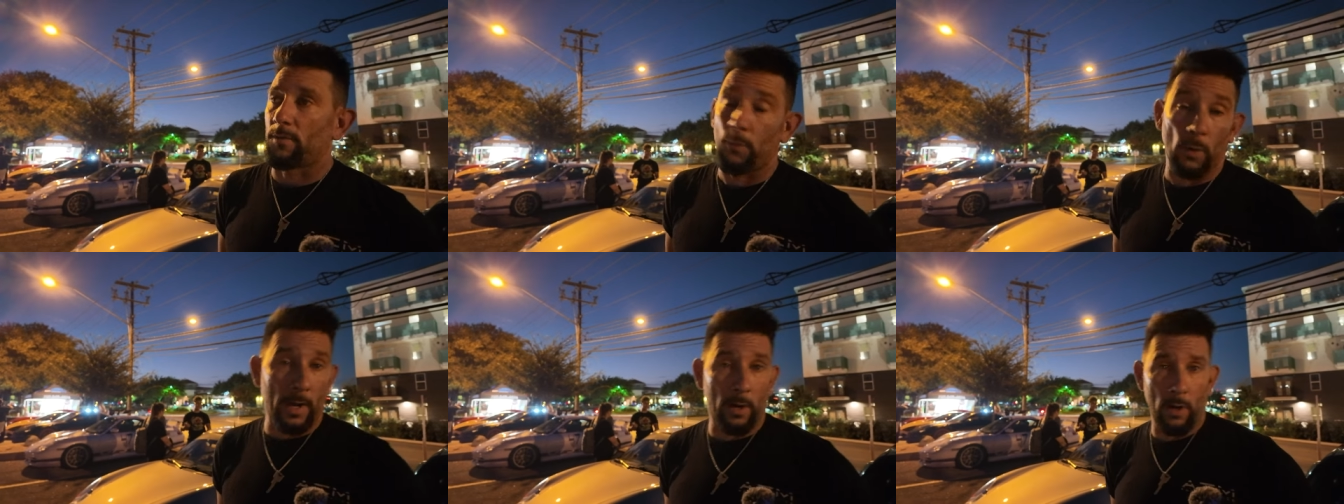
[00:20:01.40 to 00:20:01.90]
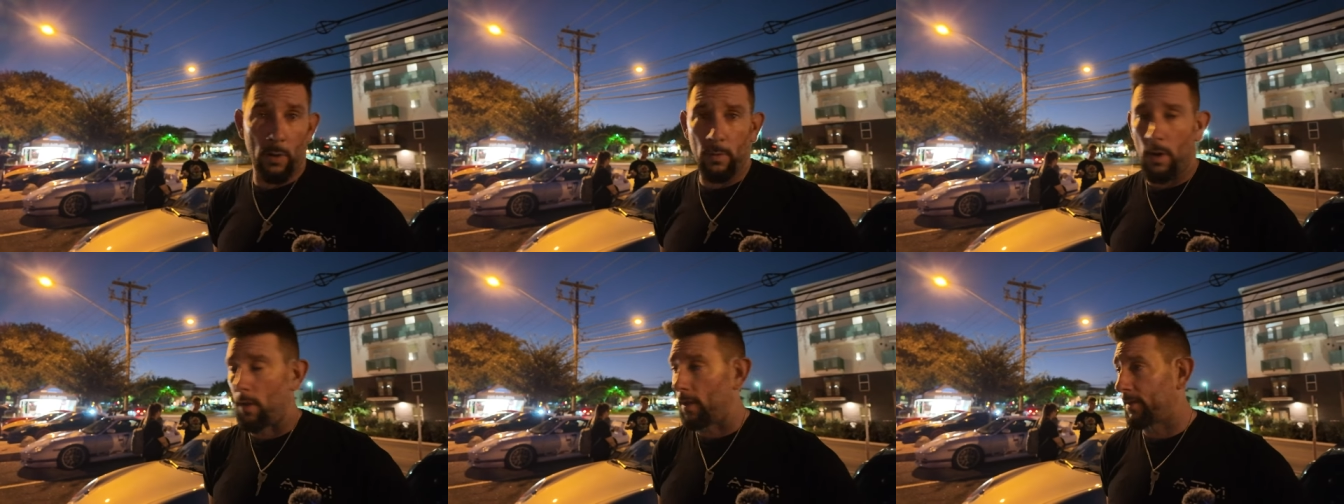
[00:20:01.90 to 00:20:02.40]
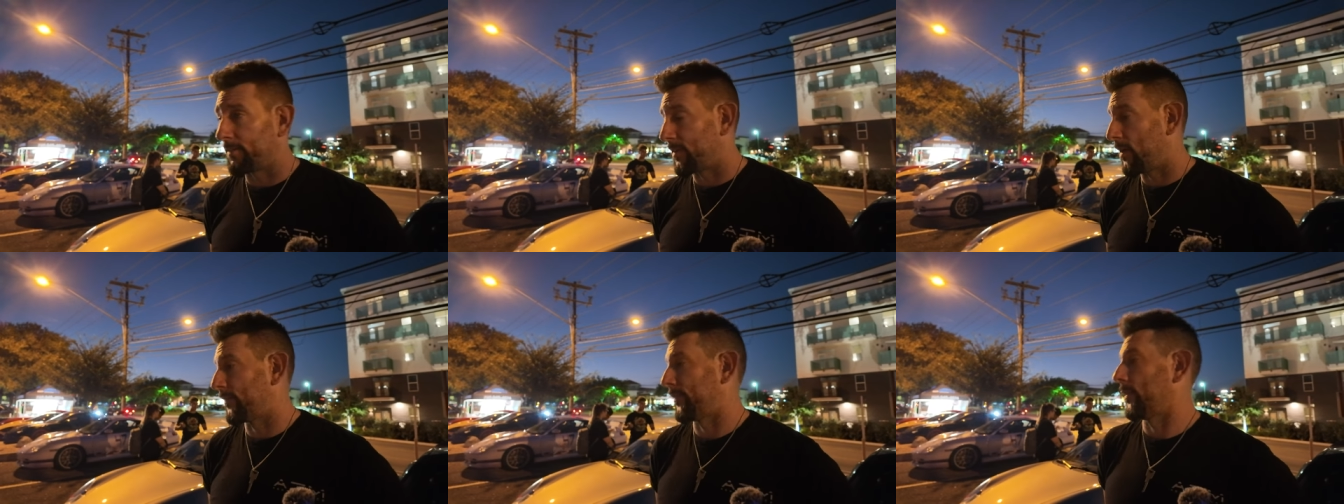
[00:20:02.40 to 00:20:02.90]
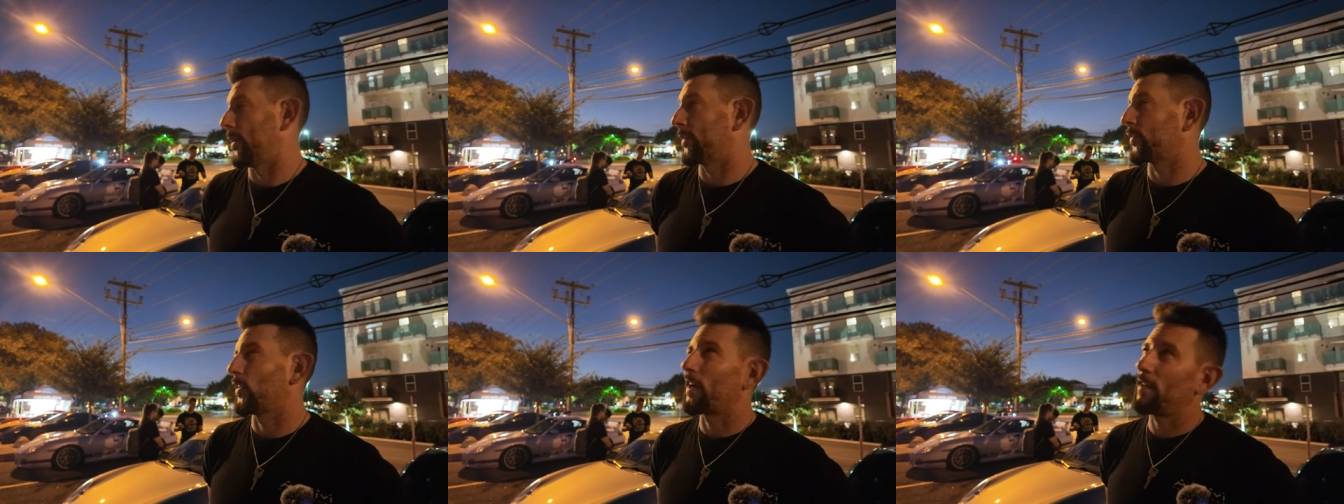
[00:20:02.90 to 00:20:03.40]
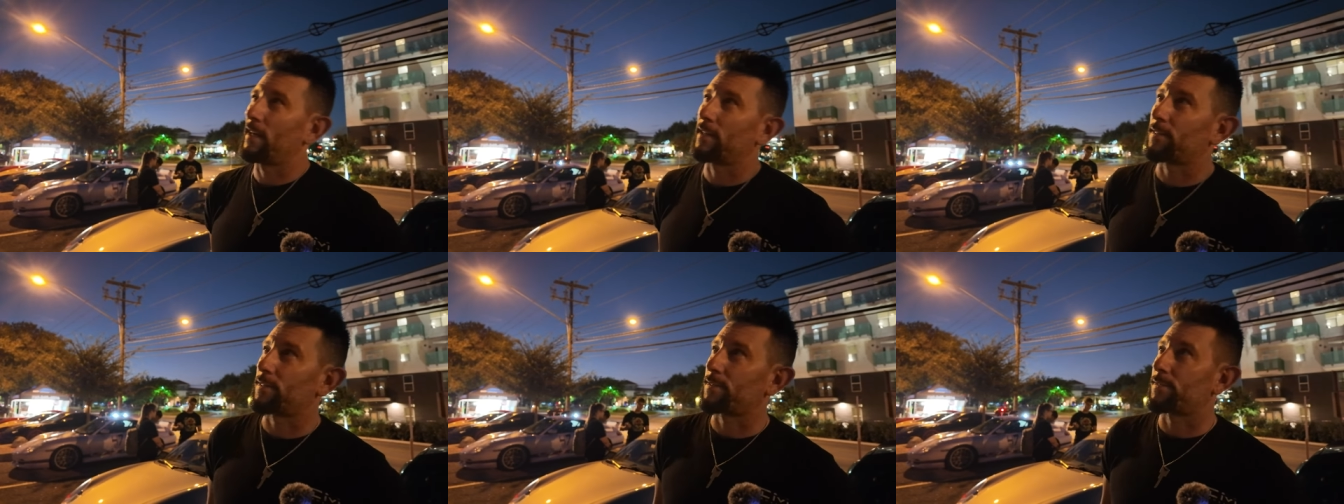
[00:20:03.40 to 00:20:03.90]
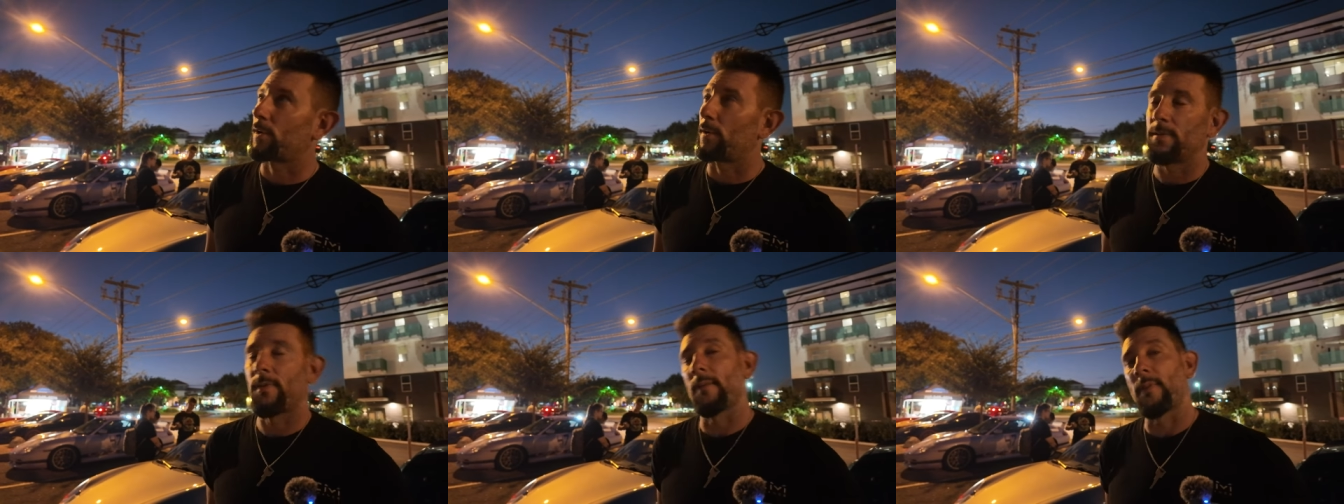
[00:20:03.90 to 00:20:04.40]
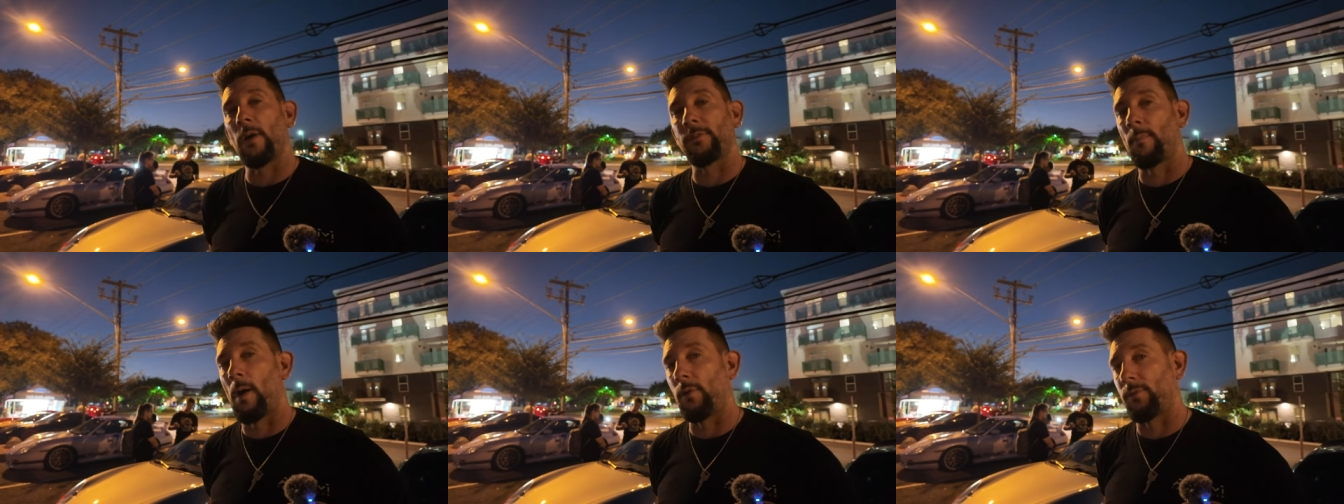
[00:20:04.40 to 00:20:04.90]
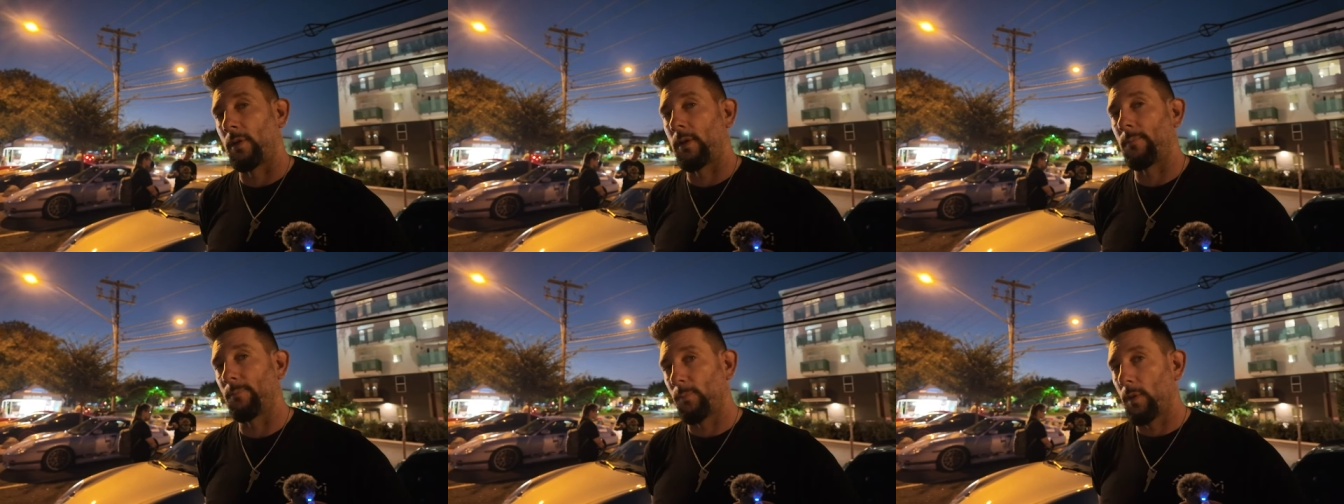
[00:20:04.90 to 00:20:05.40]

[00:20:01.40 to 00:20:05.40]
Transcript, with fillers: full aero, all that good stuff. It's only got like 35,000 miles on it,